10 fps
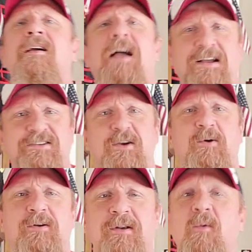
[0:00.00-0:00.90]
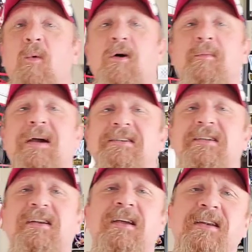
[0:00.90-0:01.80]
How's it going? Welcome back to the
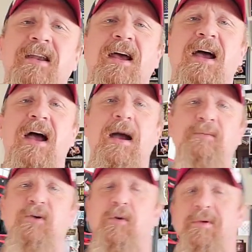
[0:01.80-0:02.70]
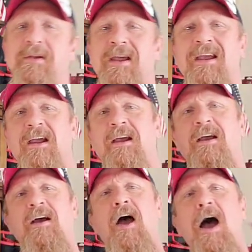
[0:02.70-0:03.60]
den. I'm Tobin.
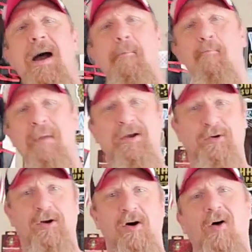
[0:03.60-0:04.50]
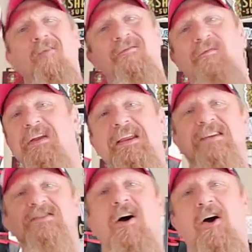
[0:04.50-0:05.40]
Mail call.
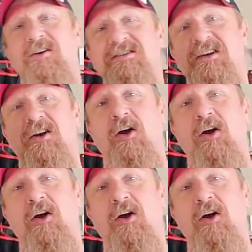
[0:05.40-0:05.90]
Phoenix Artisan